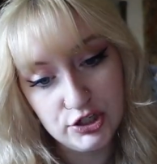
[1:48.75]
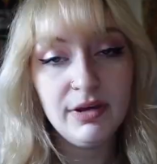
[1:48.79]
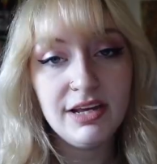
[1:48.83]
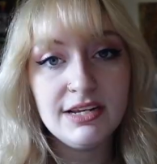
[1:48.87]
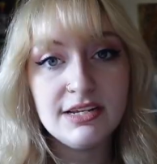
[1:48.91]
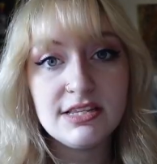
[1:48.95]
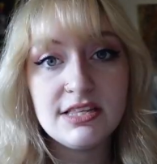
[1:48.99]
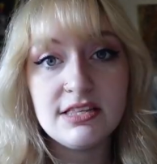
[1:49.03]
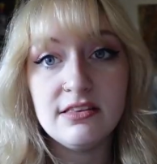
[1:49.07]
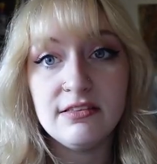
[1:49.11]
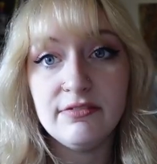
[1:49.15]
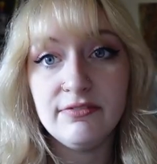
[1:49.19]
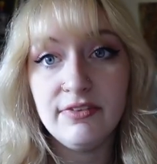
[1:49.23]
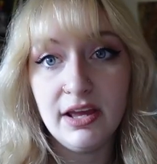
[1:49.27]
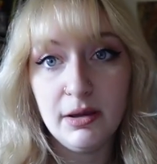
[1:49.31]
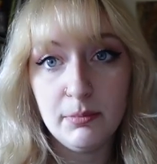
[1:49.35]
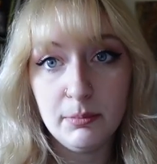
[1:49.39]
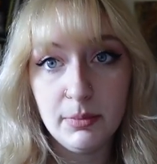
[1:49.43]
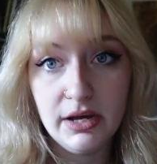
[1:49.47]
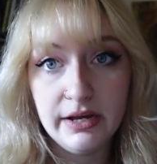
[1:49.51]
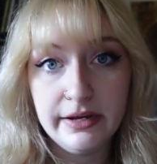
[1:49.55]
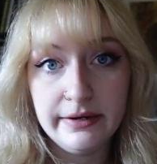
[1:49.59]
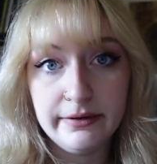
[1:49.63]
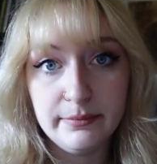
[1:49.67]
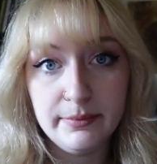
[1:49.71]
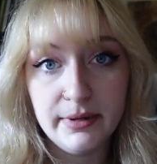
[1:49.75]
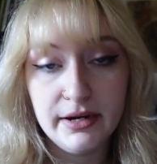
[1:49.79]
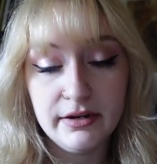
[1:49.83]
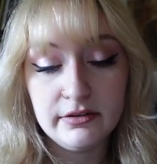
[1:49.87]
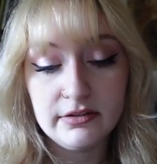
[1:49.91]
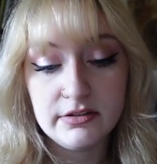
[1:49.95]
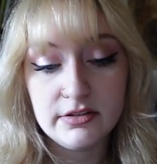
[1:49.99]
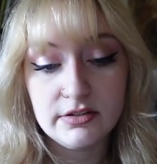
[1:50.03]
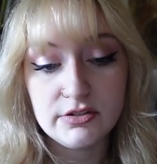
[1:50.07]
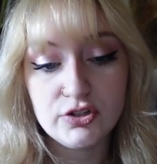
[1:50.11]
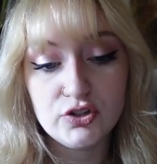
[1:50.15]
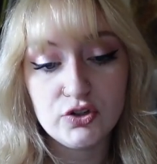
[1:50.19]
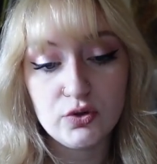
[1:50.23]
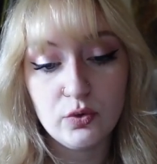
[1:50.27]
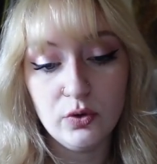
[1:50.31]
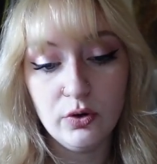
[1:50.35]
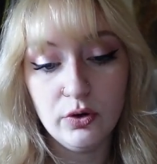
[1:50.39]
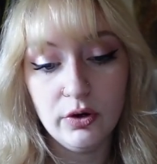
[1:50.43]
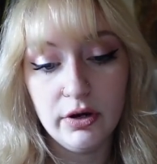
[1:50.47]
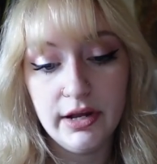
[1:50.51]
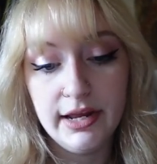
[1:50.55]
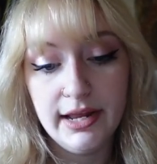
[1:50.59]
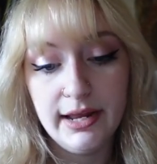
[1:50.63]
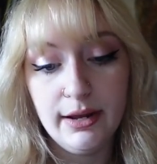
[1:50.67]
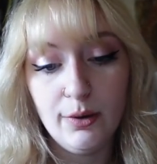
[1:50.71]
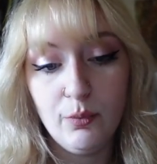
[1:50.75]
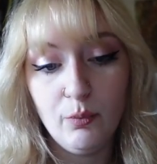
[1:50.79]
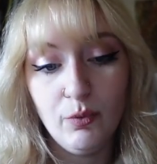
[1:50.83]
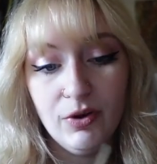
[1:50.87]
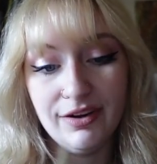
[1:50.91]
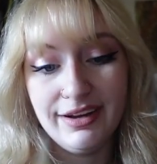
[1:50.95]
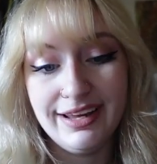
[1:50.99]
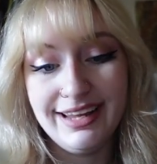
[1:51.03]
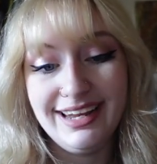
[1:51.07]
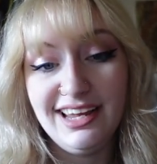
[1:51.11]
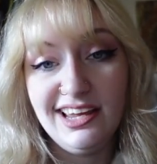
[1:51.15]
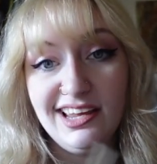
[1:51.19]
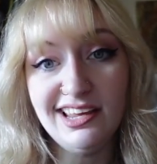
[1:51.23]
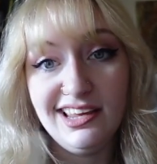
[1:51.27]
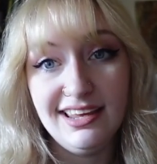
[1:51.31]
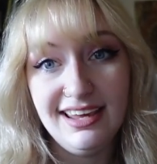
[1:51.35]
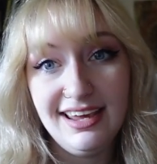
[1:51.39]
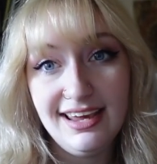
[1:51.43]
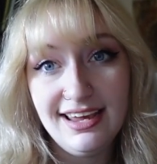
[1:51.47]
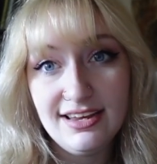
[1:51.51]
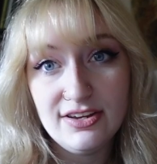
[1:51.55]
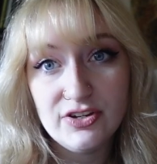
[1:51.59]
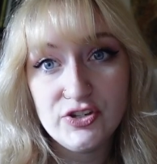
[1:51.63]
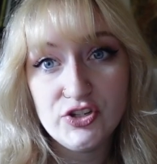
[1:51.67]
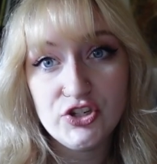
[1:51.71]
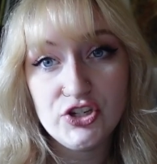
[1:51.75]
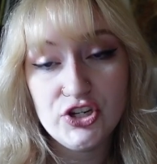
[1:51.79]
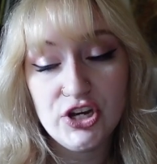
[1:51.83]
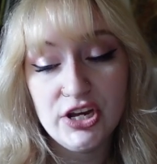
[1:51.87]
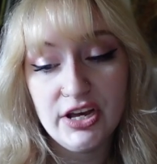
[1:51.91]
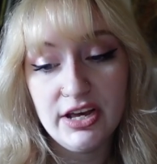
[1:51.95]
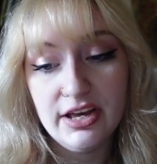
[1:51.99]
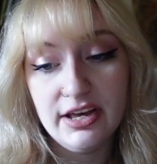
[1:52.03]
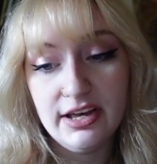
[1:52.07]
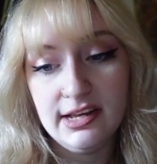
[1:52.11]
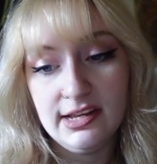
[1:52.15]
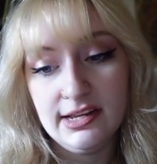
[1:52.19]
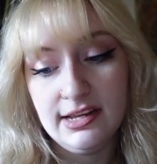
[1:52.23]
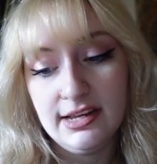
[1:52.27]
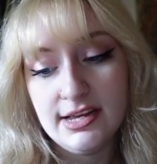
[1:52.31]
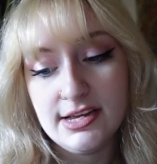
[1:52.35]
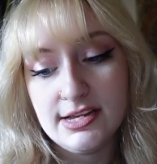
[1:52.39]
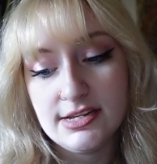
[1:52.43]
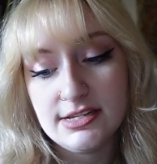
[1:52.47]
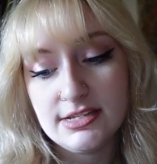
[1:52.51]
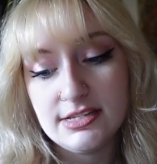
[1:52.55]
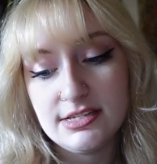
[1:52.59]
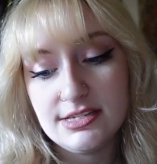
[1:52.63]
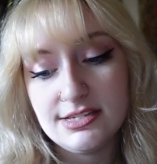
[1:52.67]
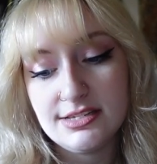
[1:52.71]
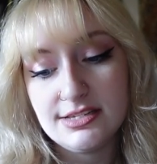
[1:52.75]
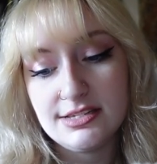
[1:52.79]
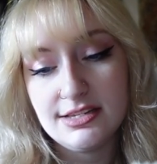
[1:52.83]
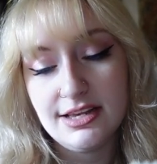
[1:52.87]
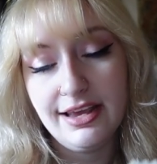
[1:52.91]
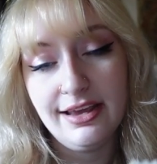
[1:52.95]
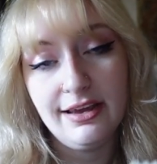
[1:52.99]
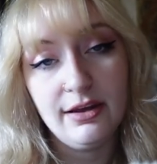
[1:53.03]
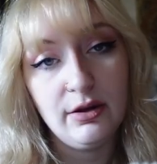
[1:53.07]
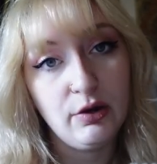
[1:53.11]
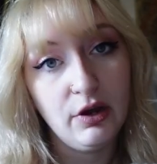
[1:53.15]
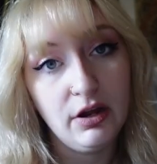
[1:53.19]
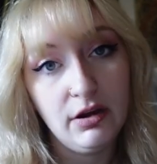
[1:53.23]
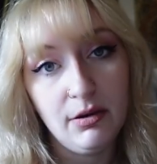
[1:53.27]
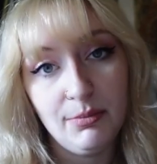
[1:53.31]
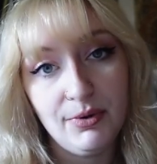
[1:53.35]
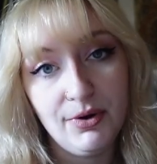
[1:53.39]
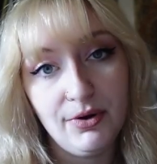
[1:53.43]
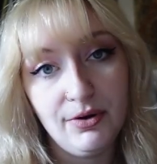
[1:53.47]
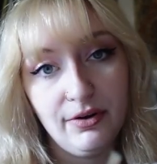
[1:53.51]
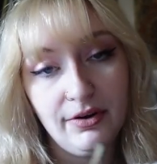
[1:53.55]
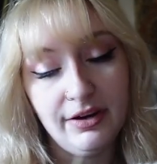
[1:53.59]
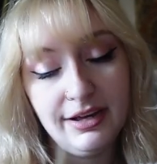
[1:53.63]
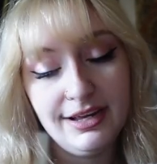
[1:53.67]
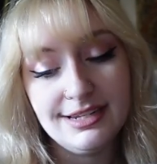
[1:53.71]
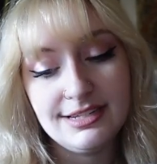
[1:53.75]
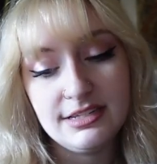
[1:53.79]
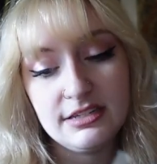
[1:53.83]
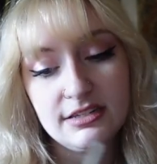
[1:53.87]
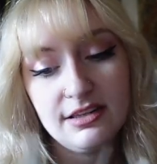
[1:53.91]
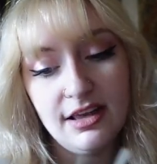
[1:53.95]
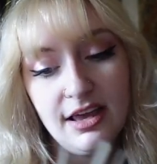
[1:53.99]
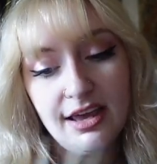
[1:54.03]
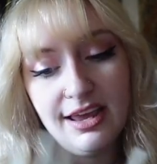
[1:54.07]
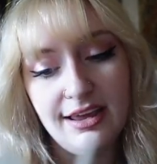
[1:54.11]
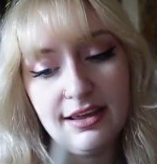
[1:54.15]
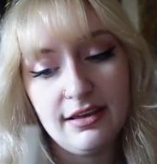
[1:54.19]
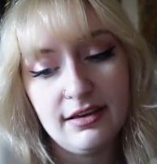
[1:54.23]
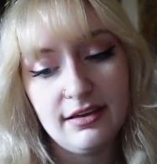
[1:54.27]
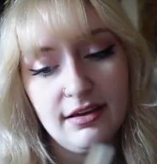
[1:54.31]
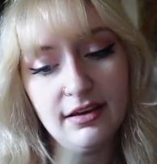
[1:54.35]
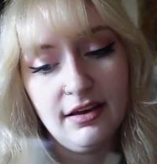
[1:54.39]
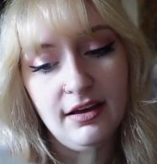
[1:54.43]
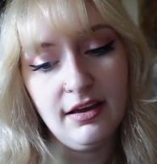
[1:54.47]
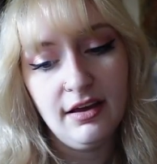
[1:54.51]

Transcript: Made it to the vampire part of the story. We're getting gay shit. It's incredible. It's like